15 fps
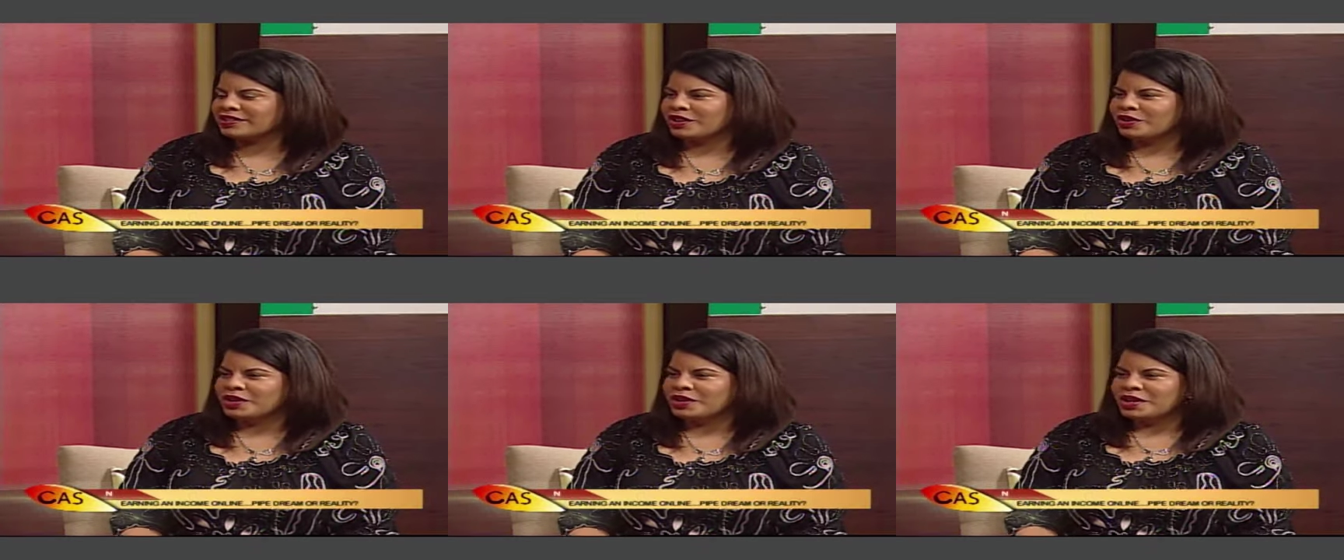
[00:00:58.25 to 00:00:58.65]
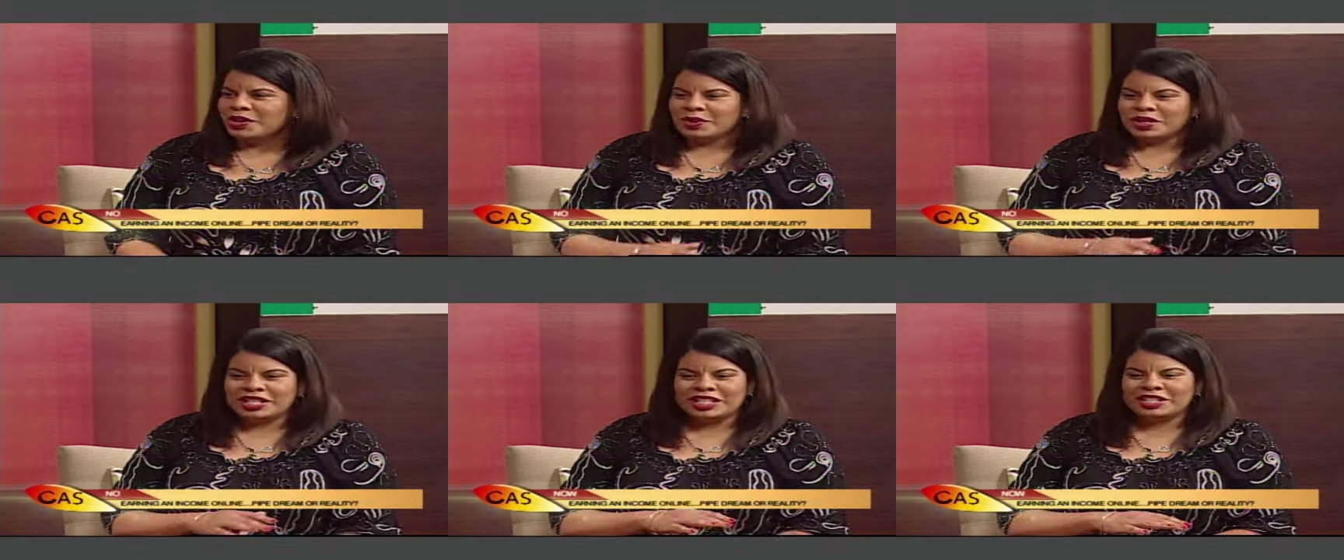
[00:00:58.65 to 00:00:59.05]
So
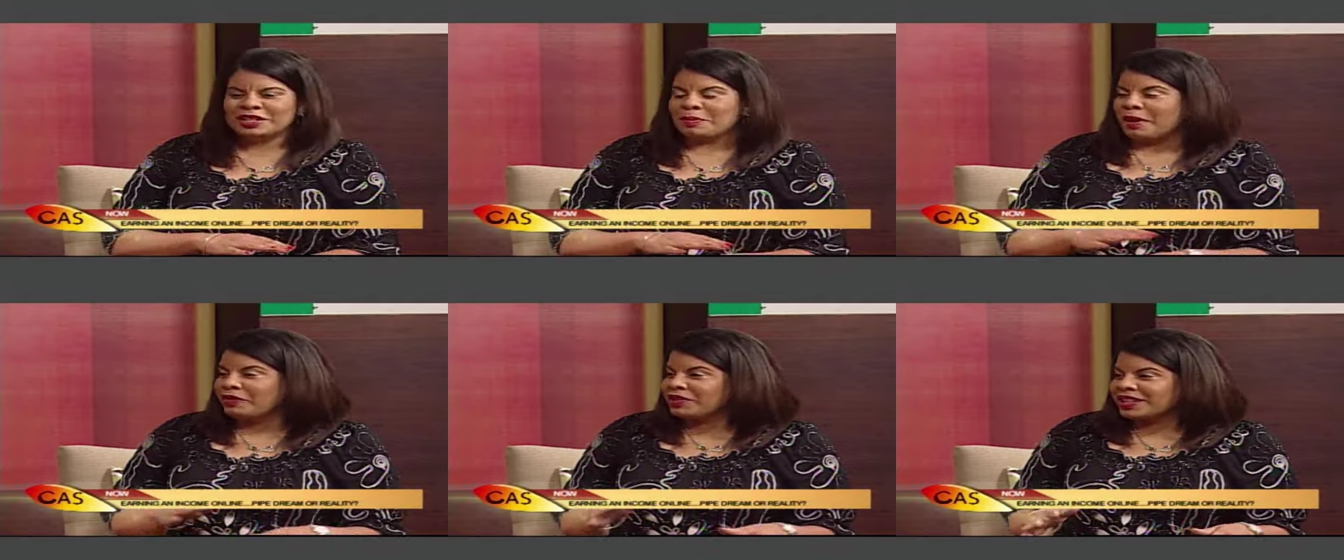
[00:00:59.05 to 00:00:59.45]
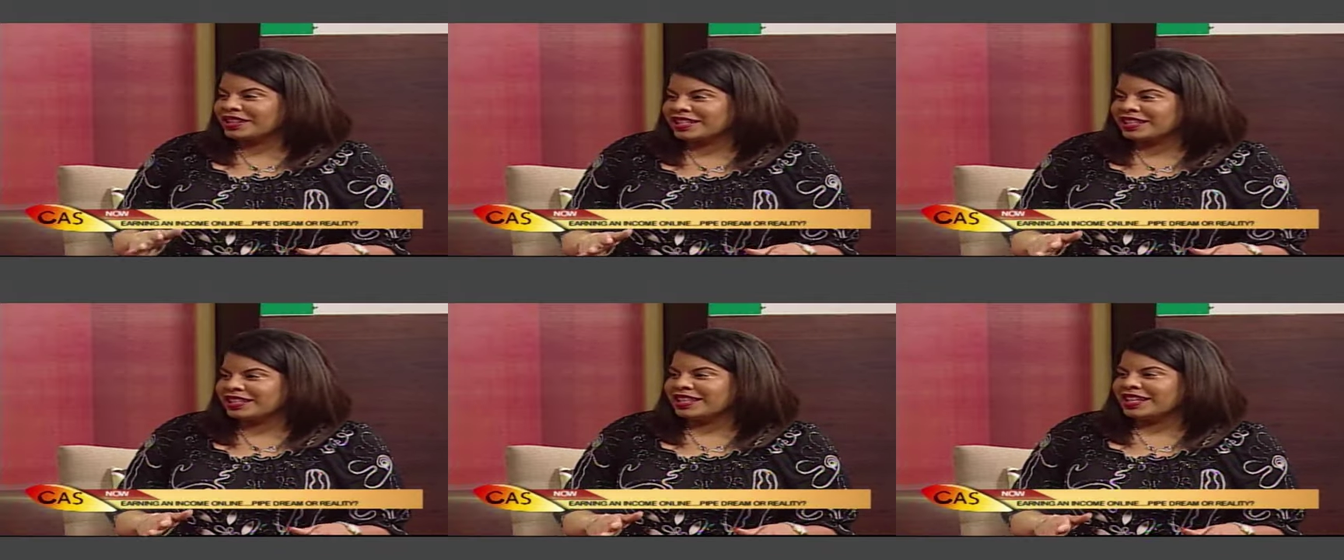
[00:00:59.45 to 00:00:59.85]
we teach them
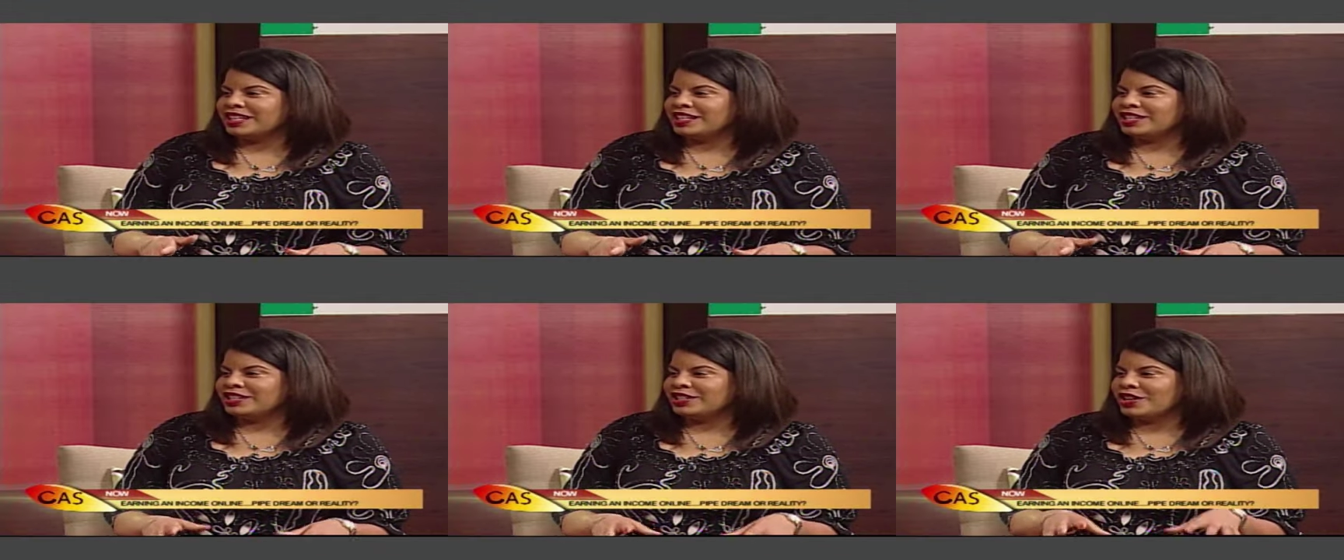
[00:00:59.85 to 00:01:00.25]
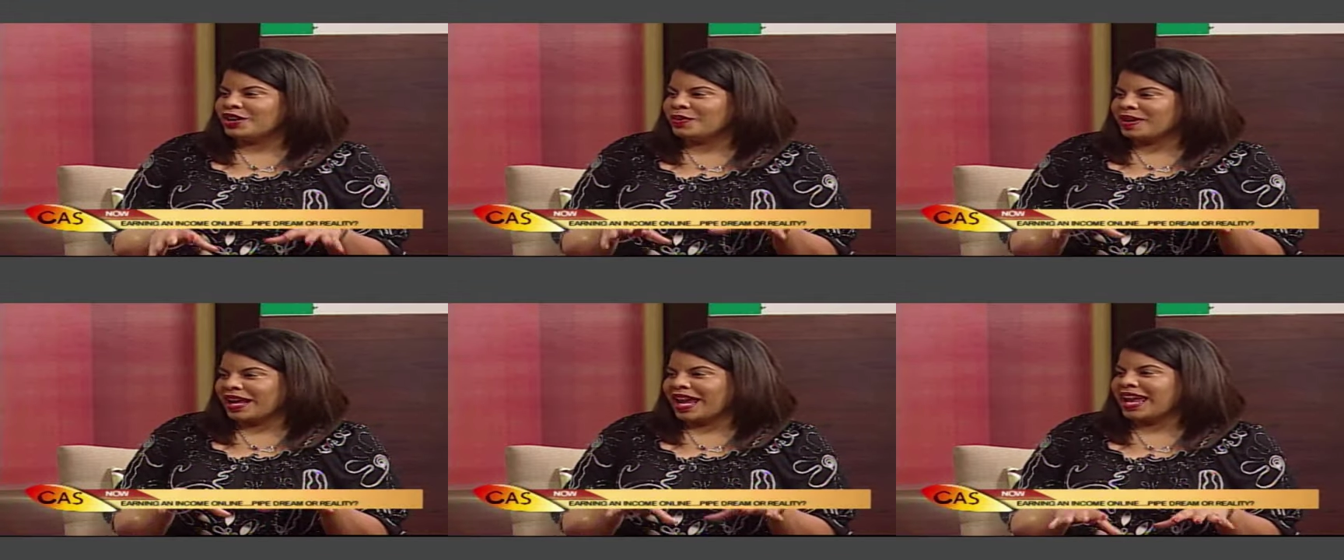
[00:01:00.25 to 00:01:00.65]
everything that they need to
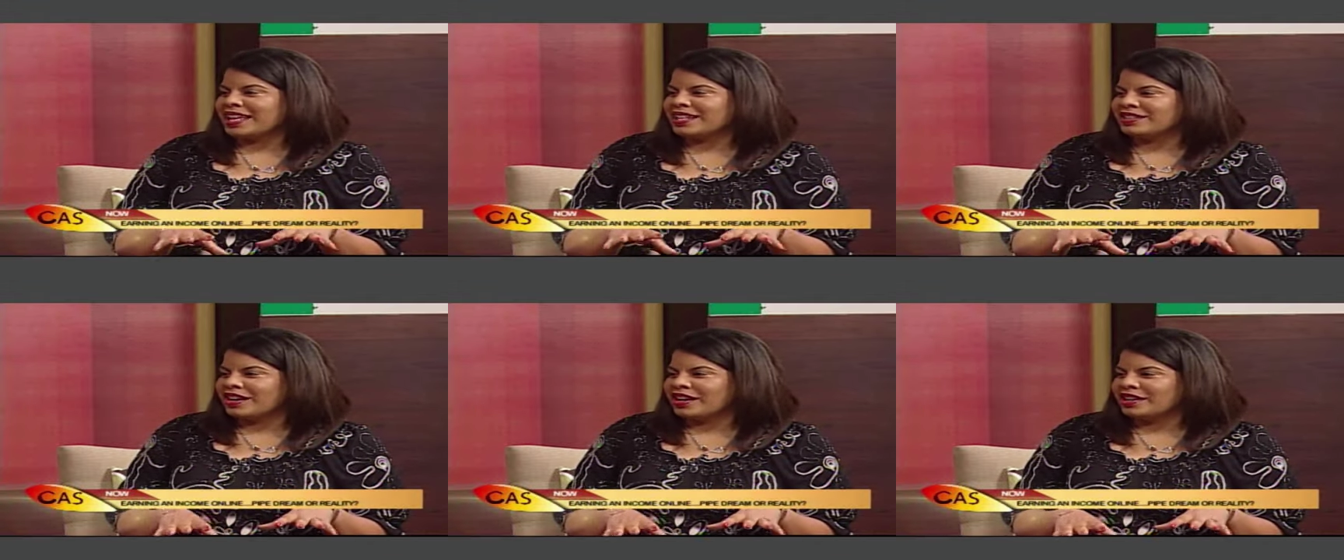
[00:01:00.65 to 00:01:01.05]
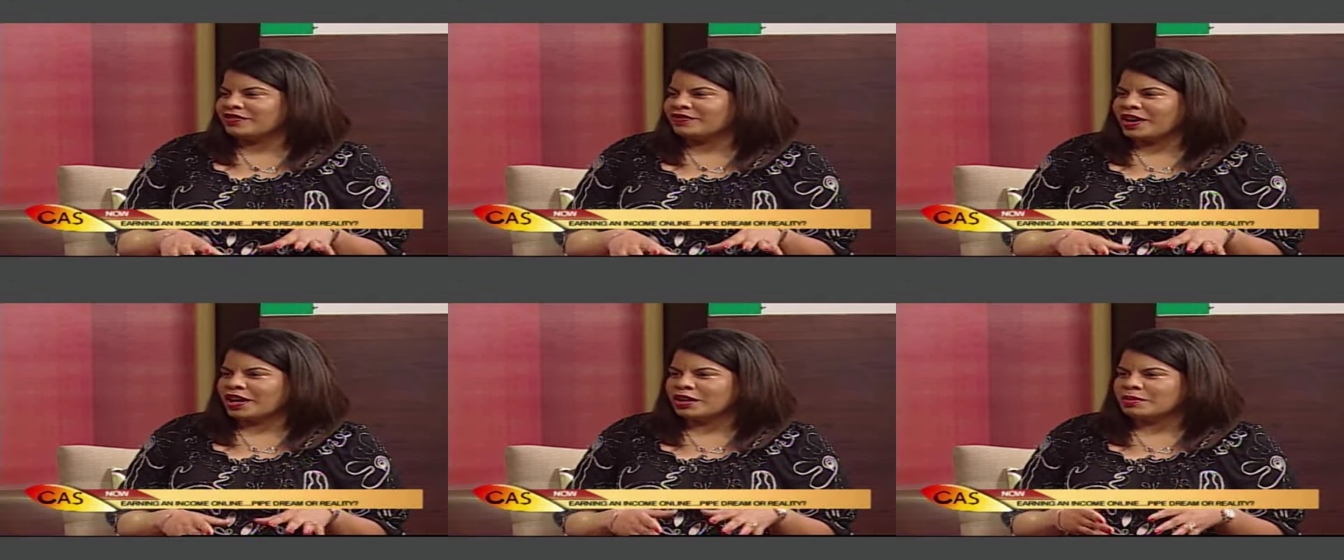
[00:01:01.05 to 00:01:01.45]
know in a hands-on
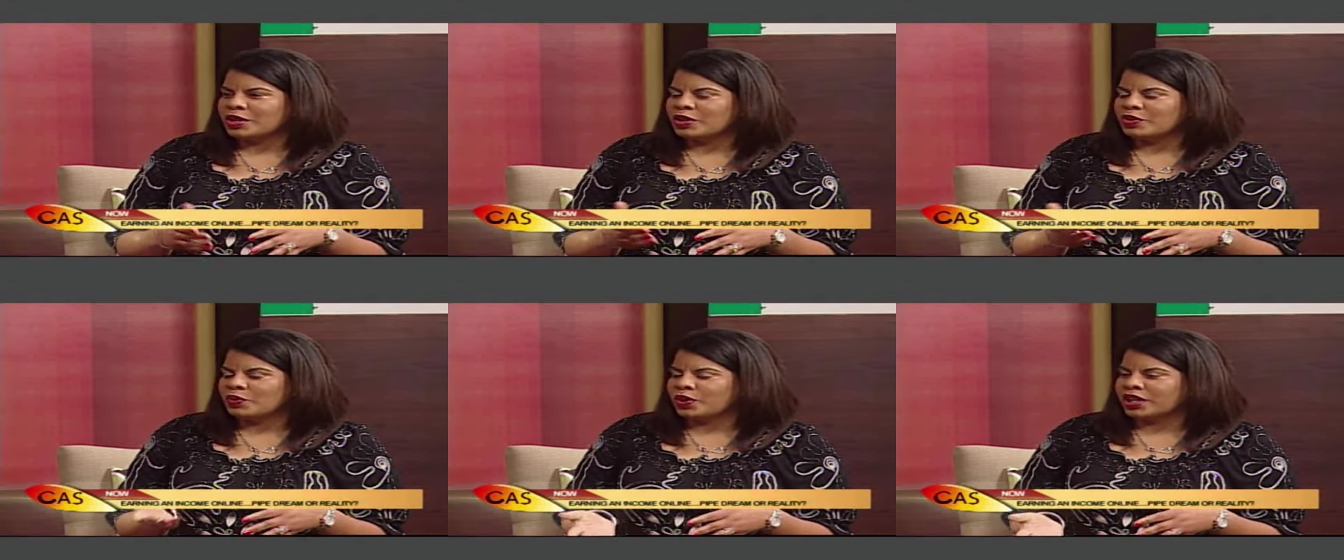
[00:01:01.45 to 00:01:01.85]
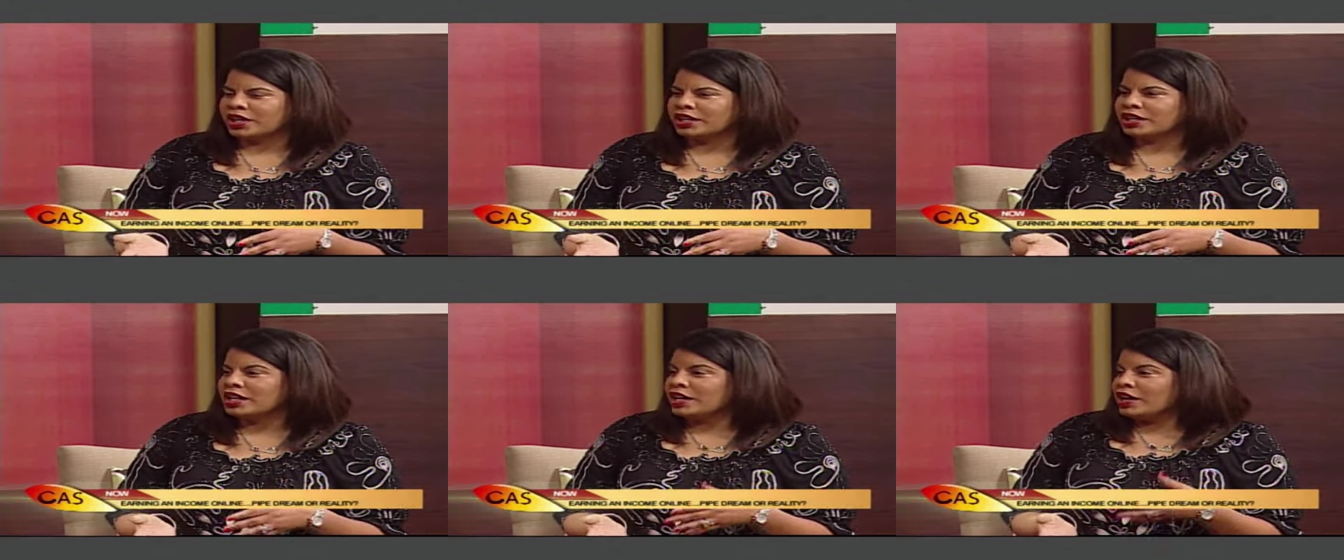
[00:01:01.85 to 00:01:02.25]
environment.
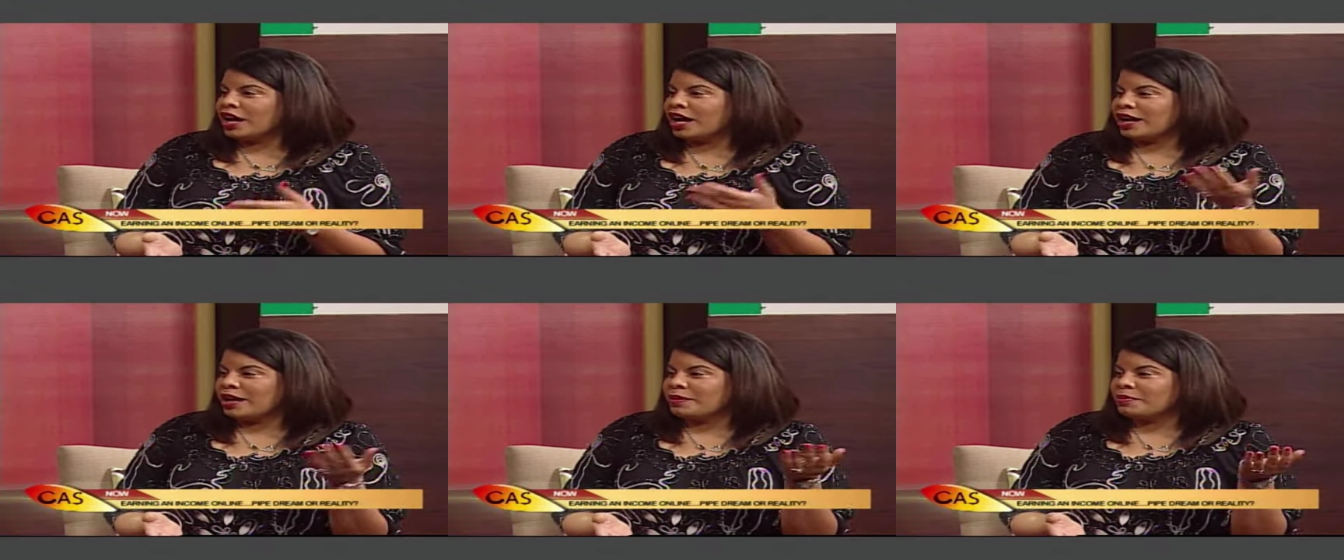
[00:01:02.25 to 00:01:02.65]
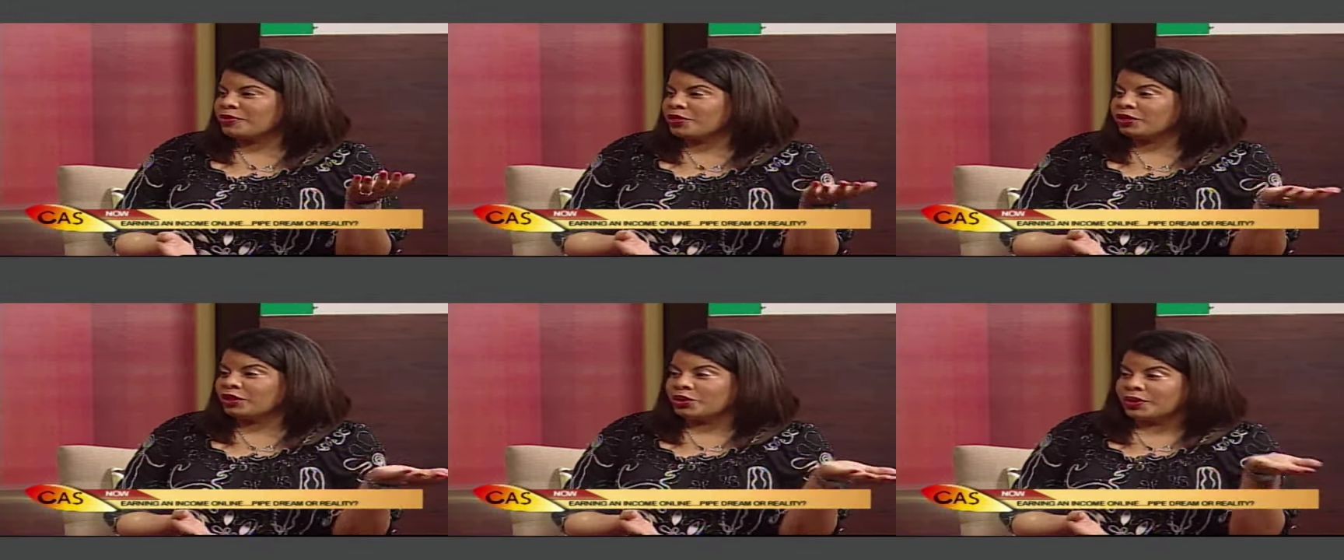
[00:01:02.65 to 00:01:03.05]
We're
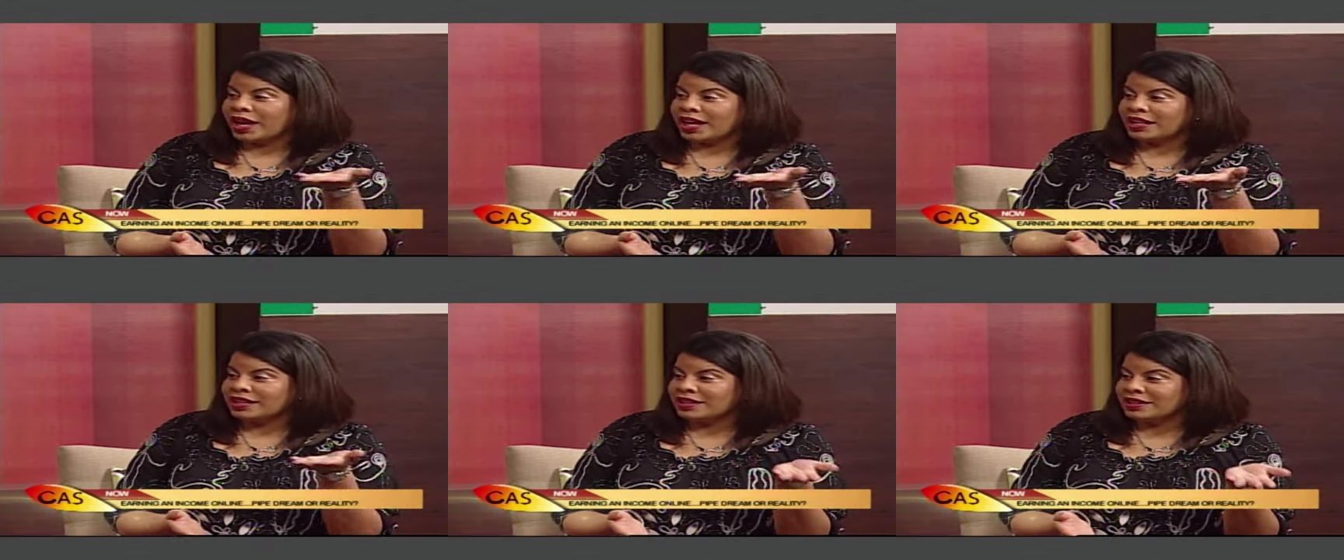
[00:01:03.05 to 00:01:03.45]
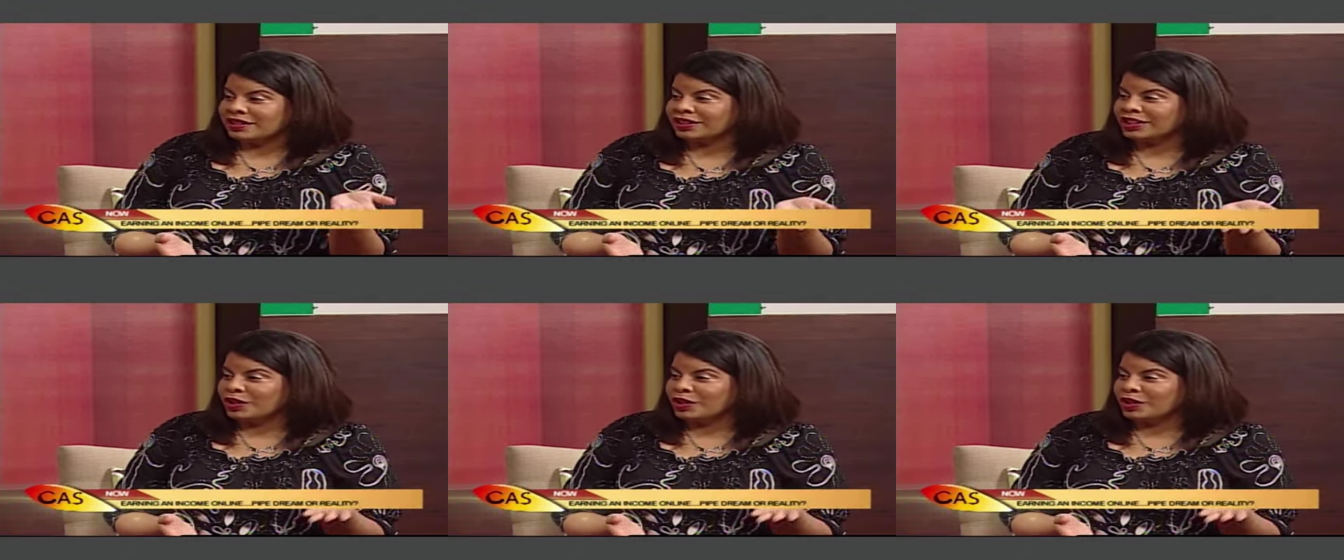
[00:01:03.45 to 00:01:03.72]
located in the